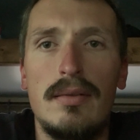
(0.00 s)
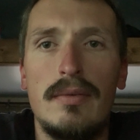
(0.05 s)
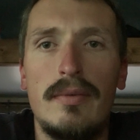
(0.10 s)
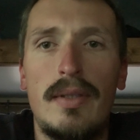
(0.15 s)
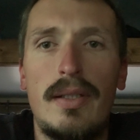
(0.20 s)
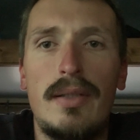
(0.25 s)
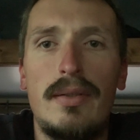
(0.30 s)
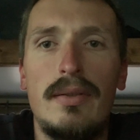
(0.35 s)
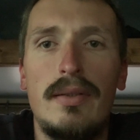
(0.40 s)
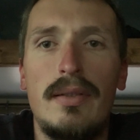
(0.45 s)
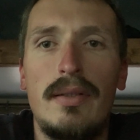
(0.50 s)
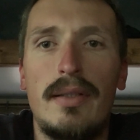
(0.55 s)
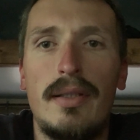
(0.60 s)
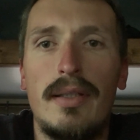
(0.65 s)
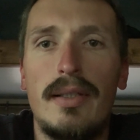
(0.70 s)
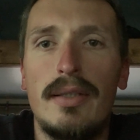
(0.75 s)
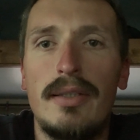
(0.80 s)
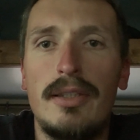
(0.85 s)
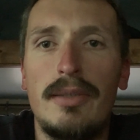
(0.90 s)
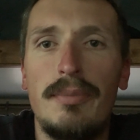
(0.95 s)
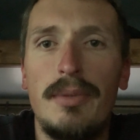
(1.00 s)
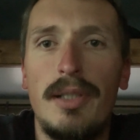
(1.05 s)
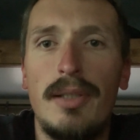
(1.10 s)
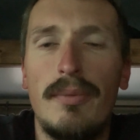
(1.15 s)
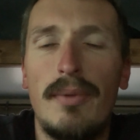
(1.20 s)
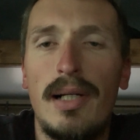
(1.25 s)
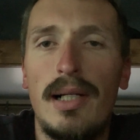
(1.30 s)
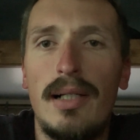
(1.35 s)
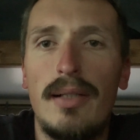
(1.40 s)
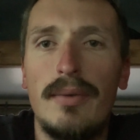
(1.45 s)
Well, it's been a
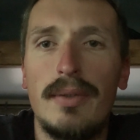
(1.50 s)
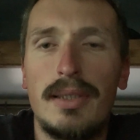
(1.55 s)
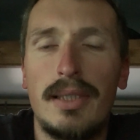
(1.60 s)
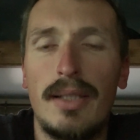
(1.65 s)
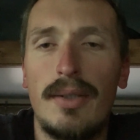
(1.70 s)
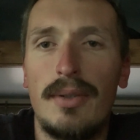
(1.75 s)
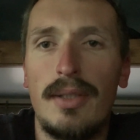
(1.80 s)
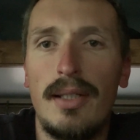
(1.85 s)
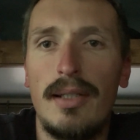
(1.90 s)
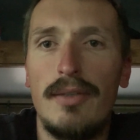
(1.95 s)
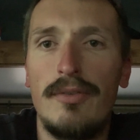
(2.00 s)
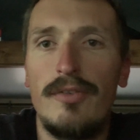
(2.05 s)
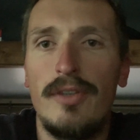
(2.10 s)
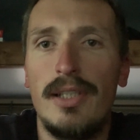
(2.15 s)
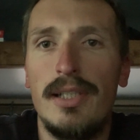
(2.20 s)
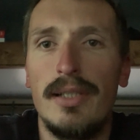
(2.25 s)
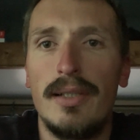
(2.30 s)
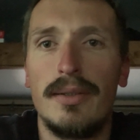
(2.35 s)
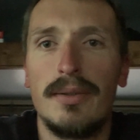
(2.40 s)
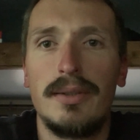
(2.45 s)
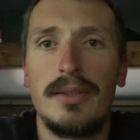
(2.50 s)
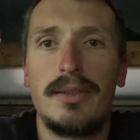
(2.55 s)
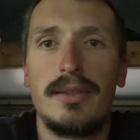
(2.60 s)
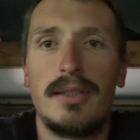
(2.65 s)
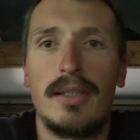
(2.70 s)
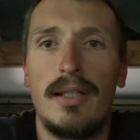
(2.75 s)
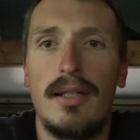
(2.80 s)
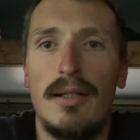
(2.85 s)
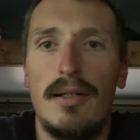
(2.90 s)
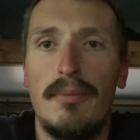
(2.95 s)
while without any videos,